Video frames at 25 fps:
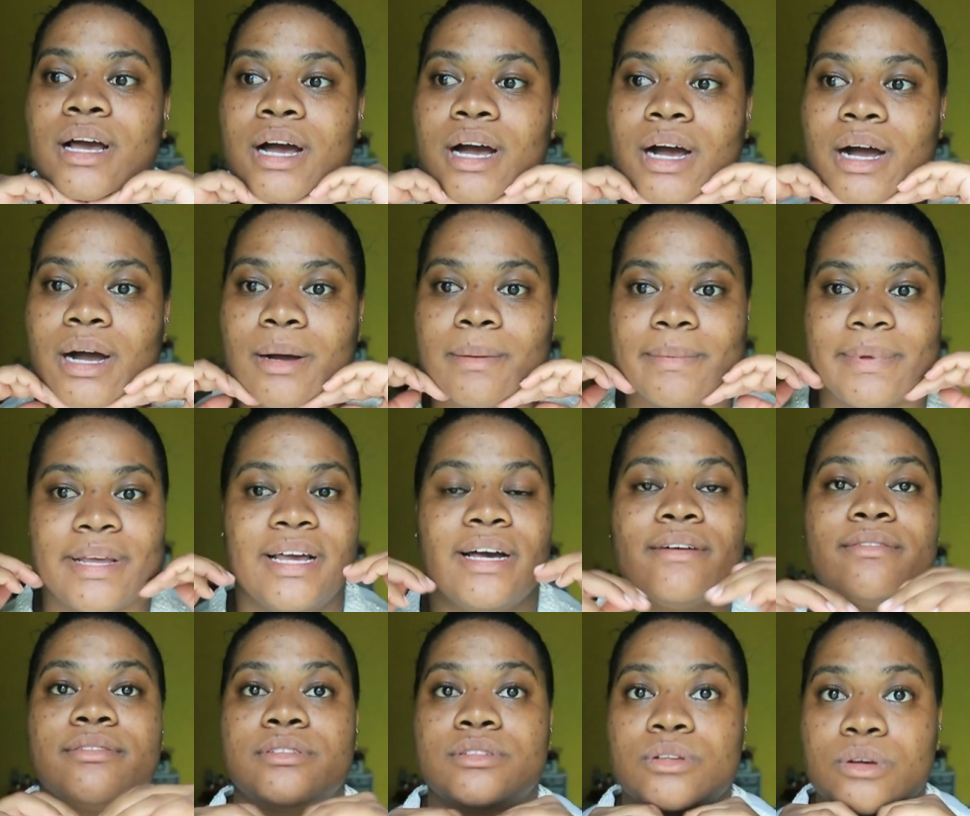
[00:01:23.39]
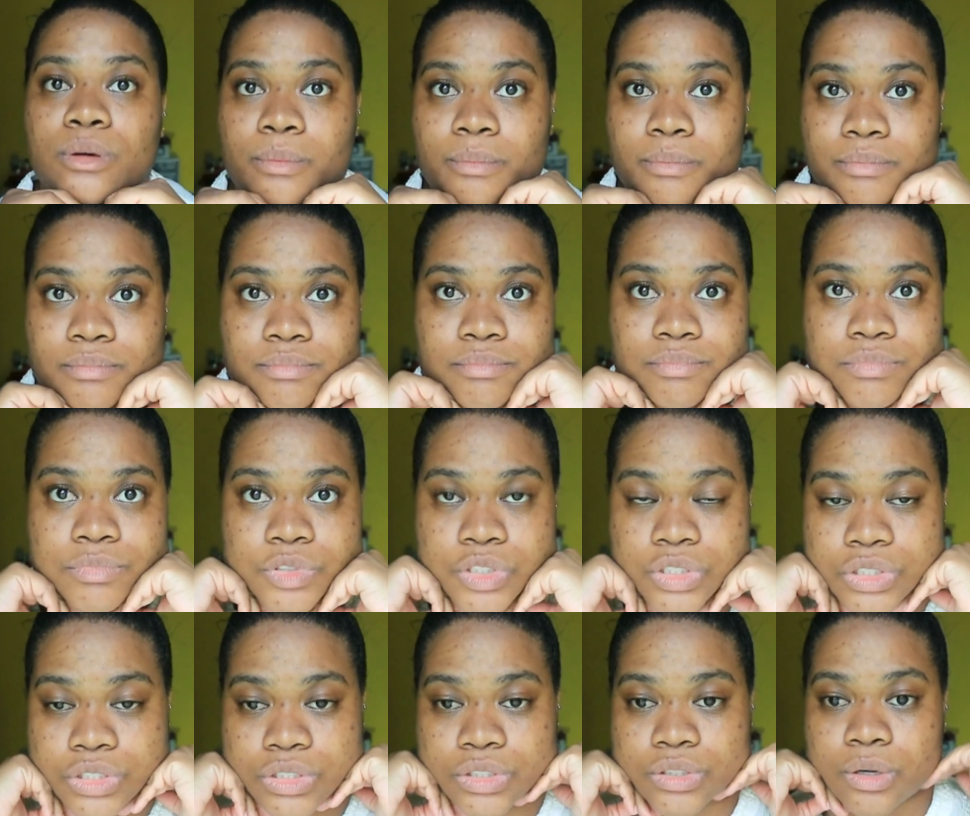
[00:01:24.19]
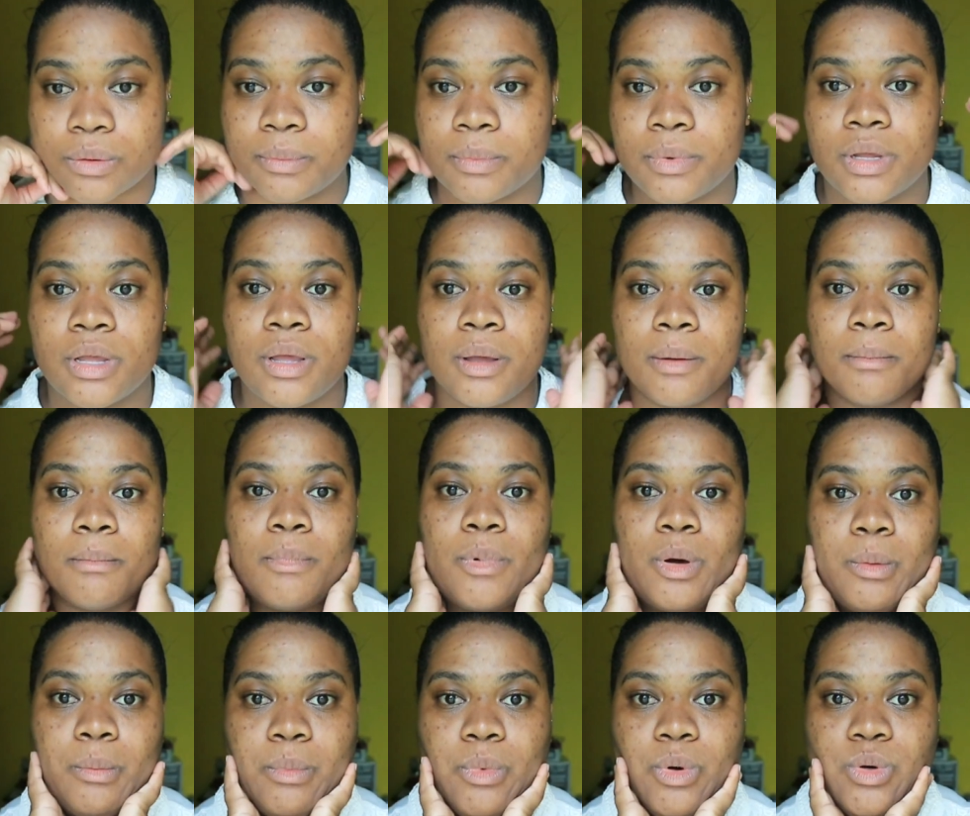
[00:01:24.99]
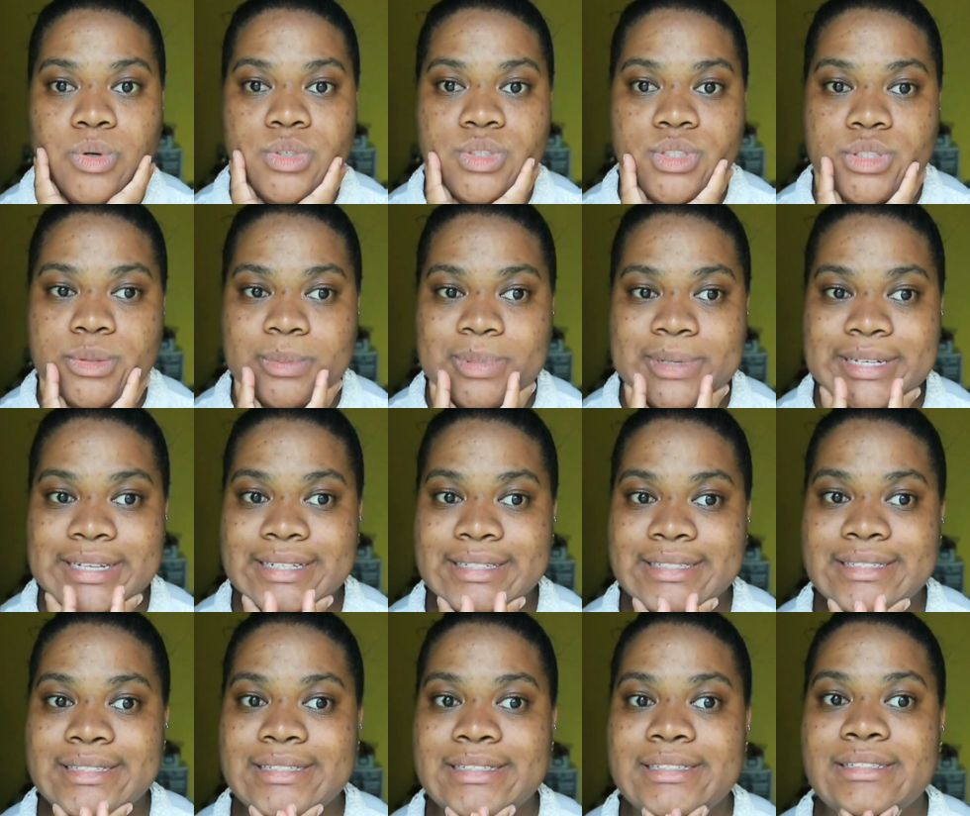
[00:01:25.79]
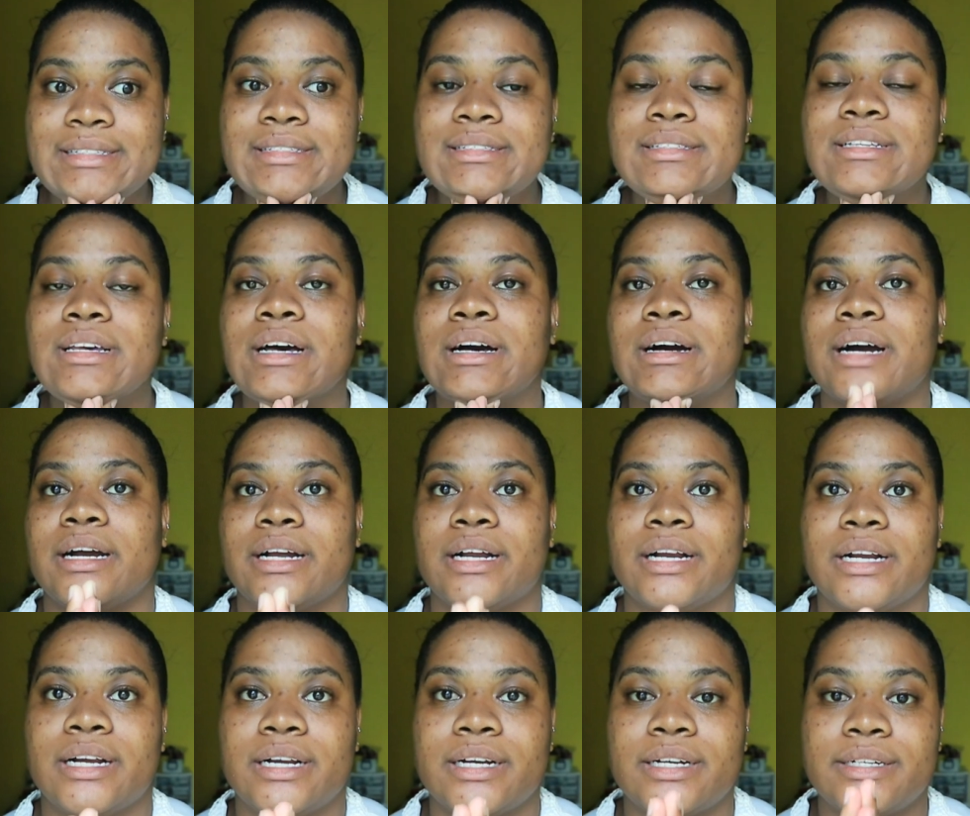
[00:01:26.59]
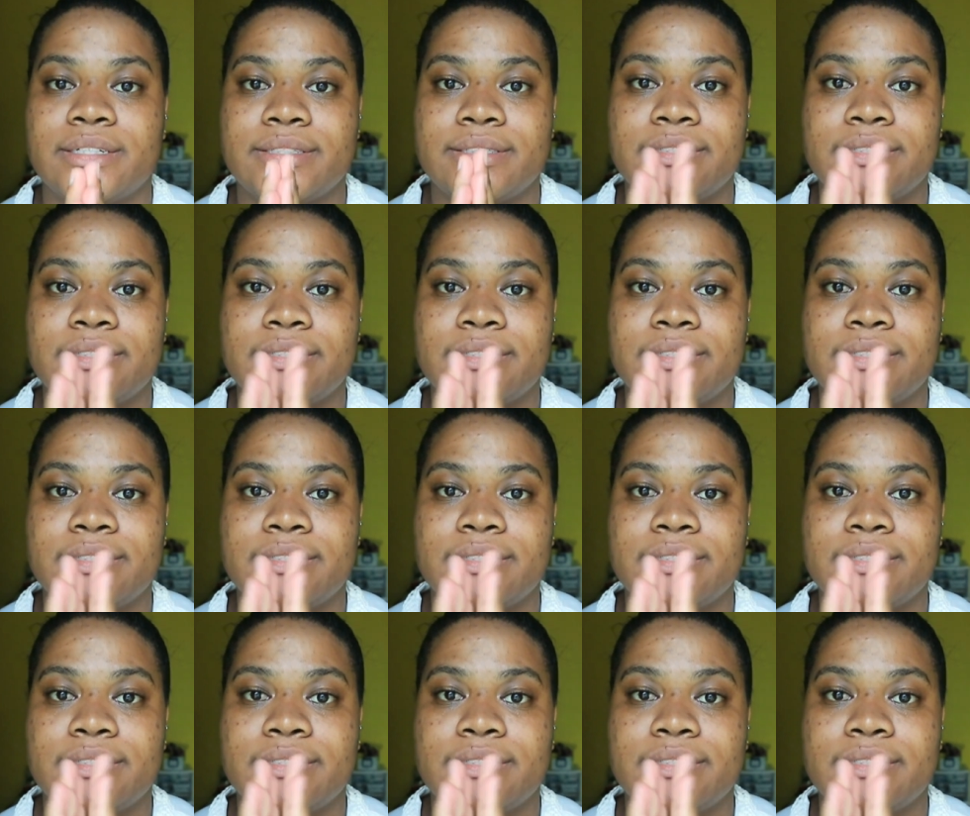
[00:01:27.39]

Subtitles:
You have just some, but most places are